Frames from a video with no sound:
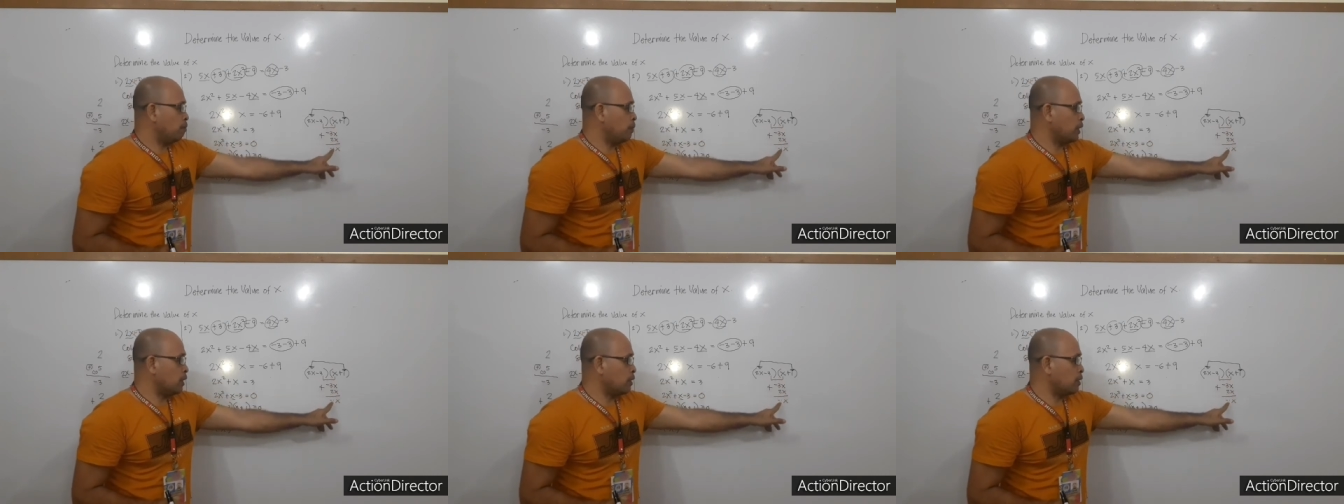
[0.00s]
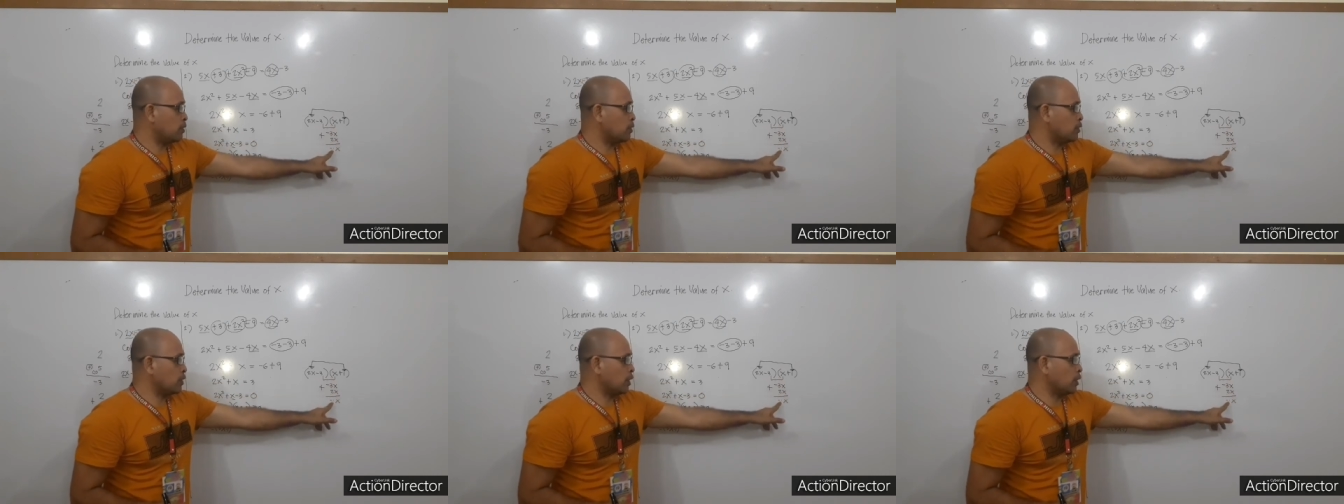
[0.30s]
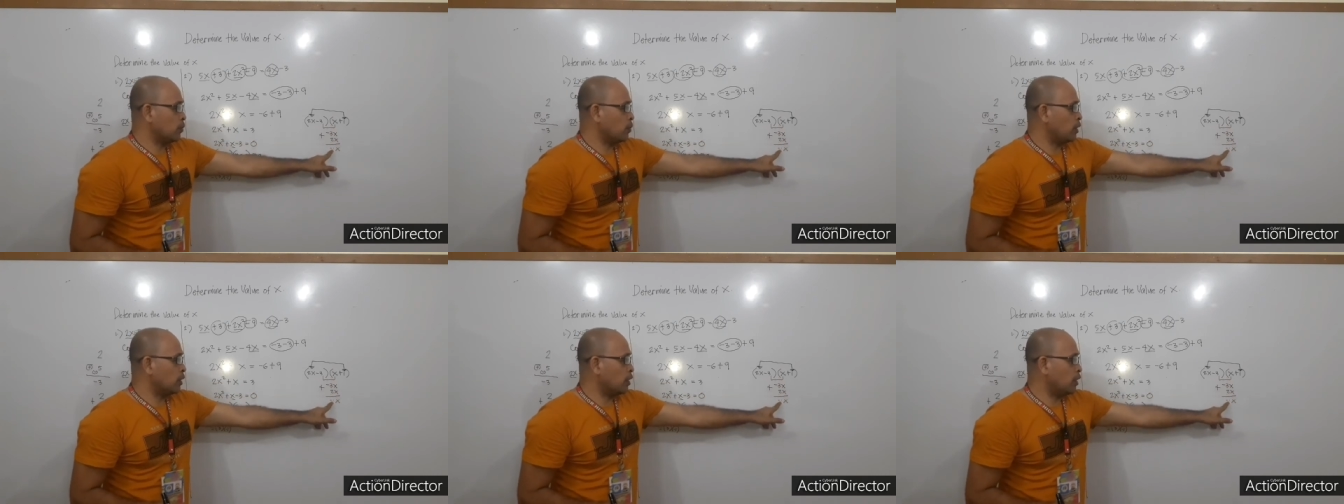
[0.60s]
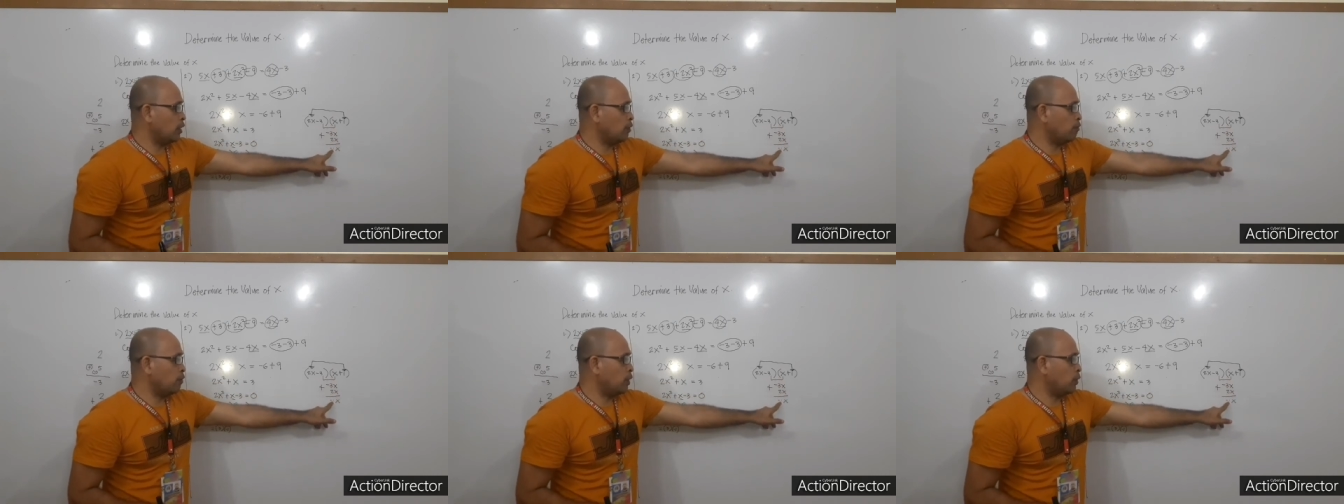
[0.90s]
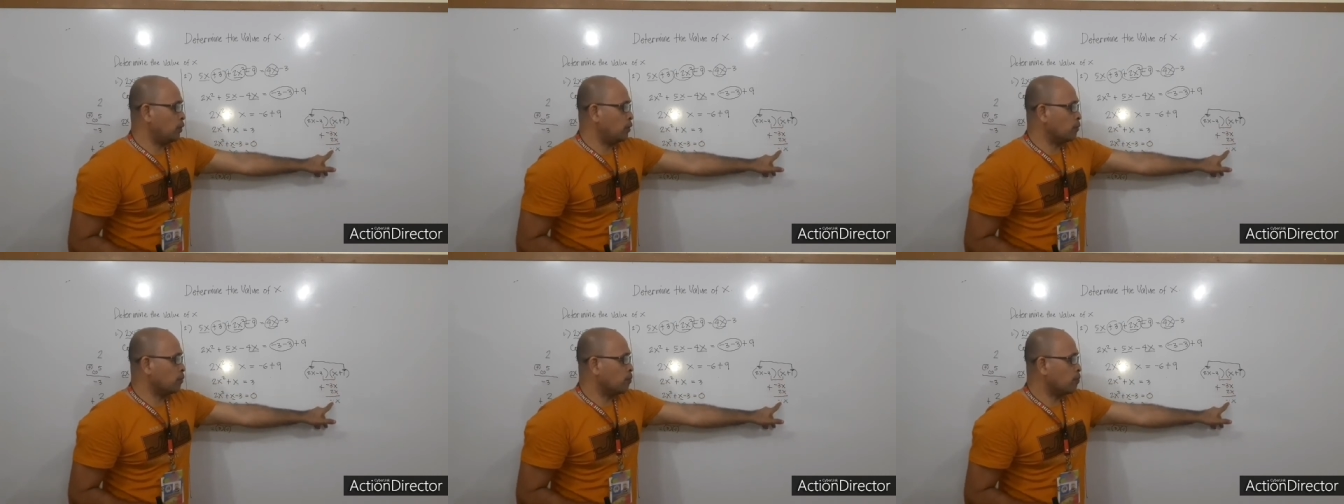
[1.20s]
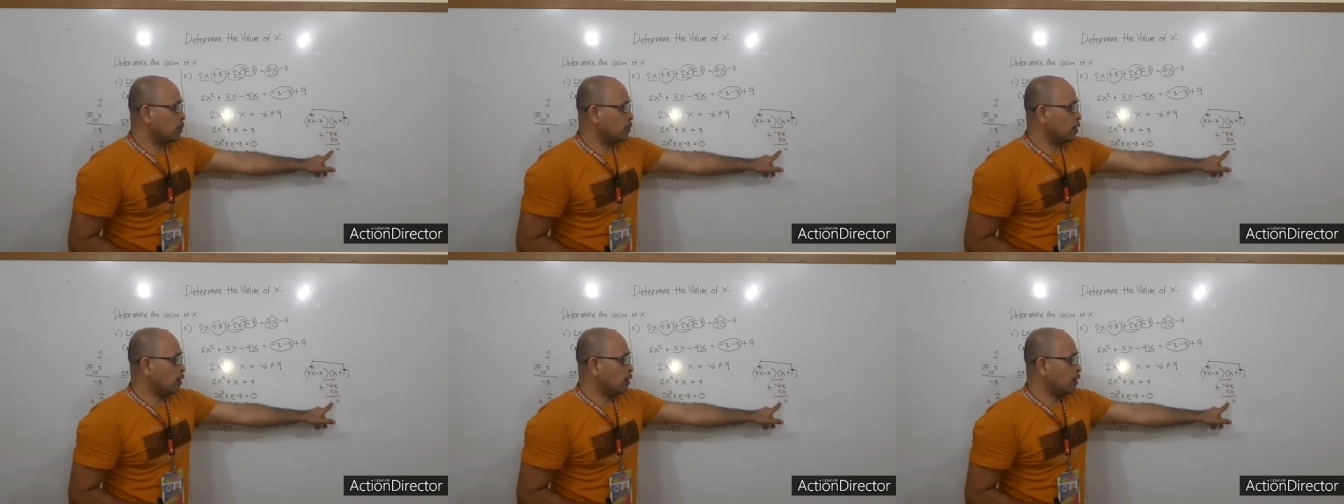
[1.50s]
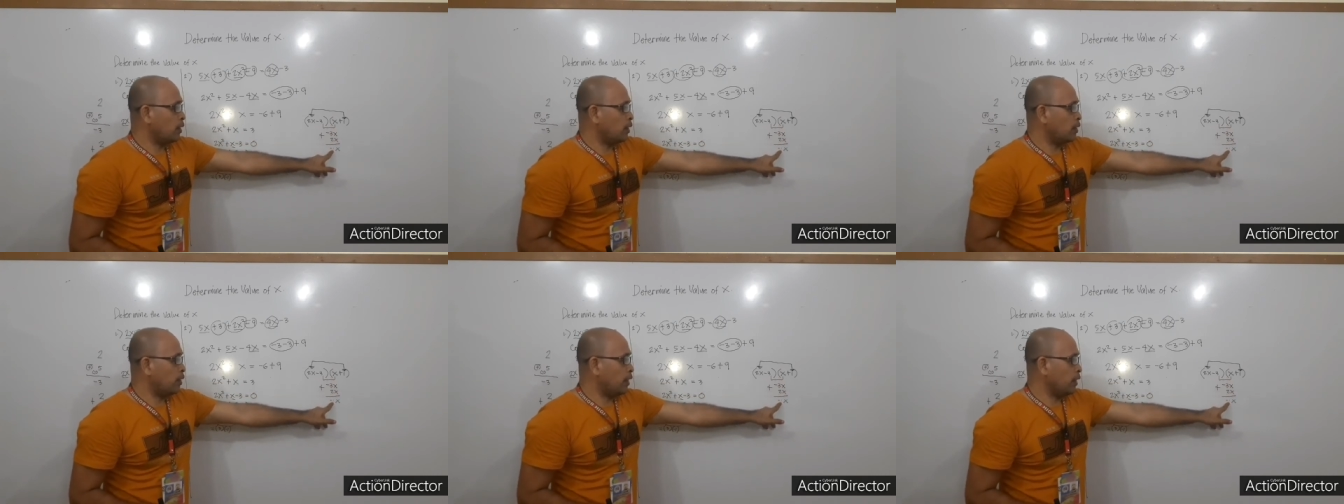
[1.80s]
because it will give you
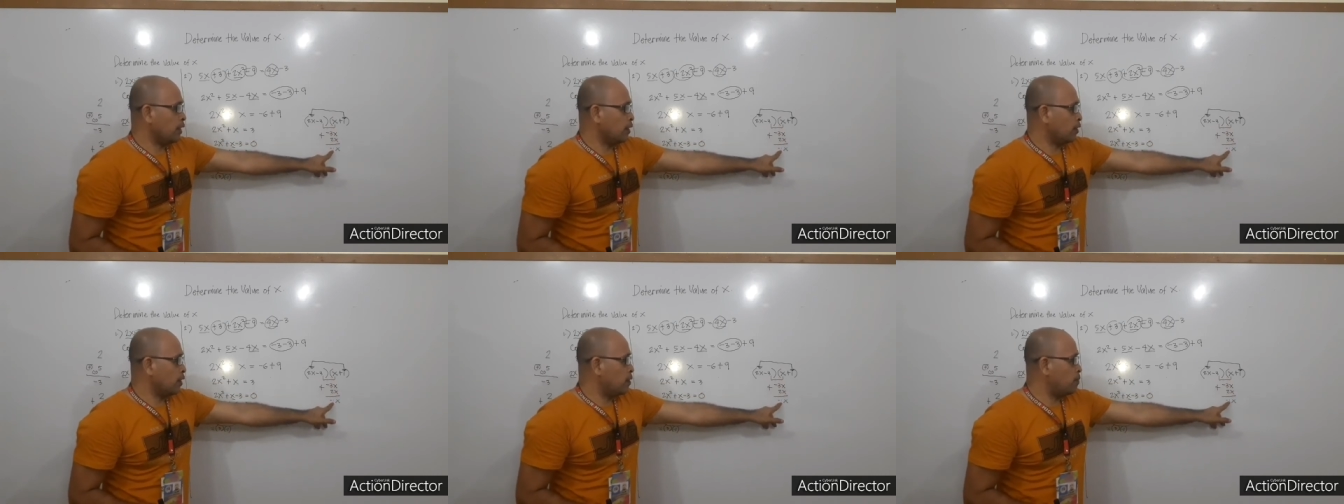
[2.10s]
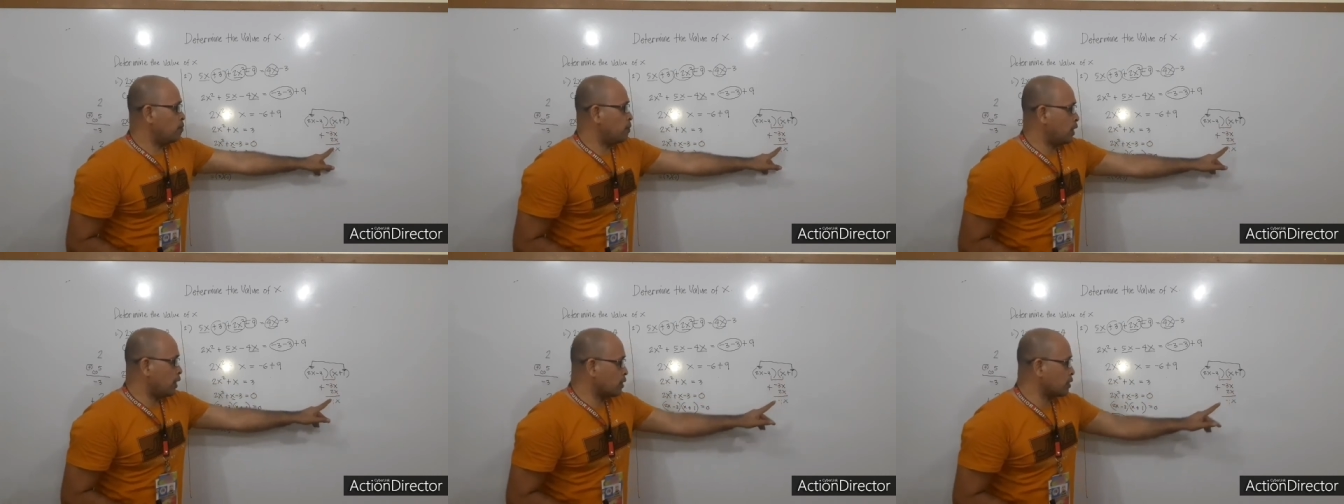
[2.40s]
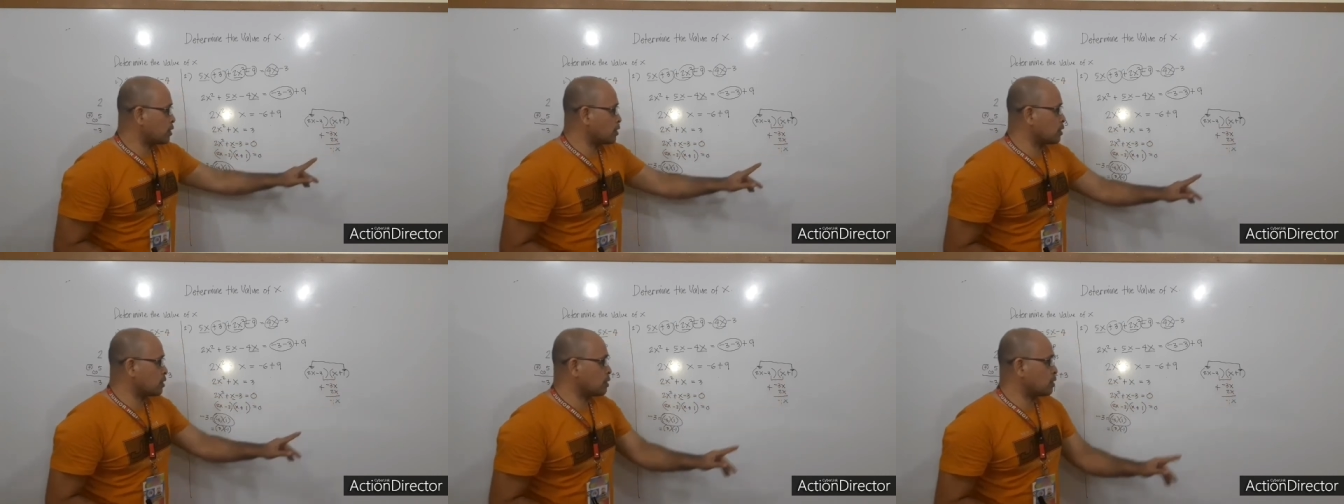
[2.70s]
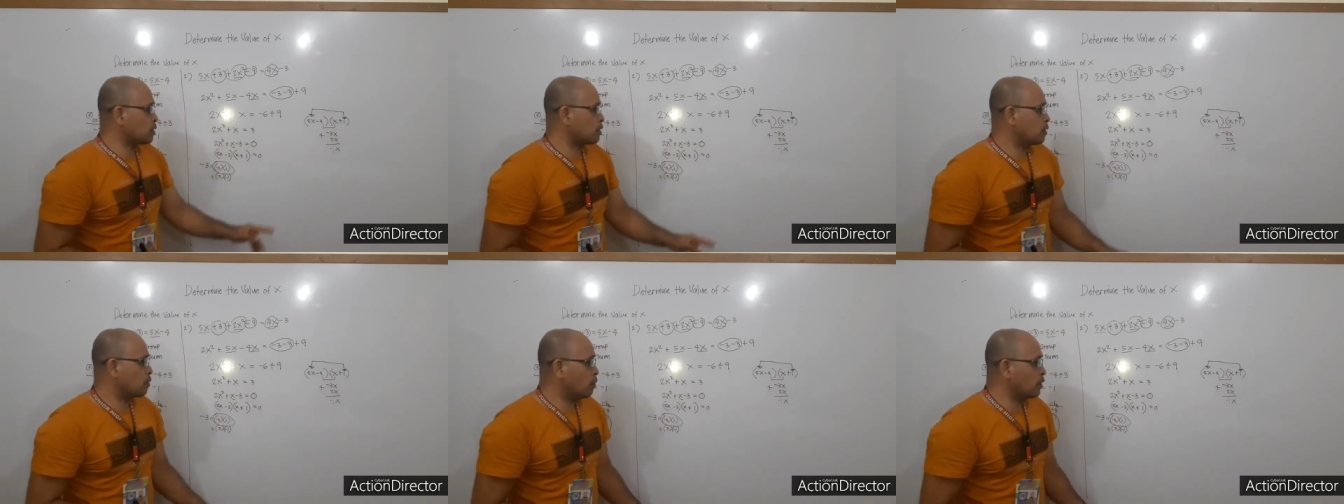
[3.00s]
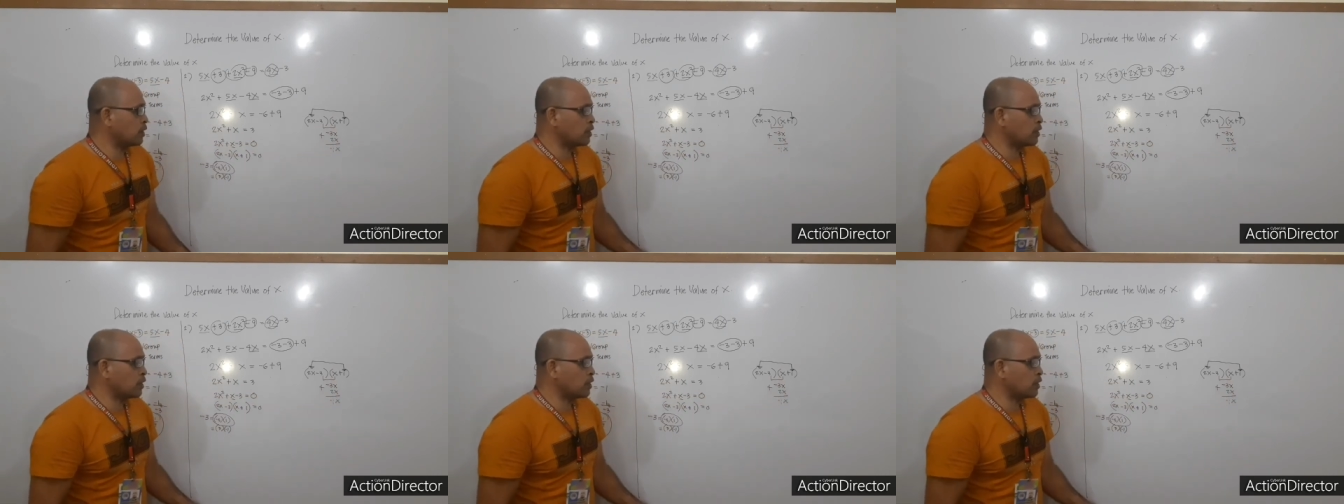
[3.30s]
a negative x,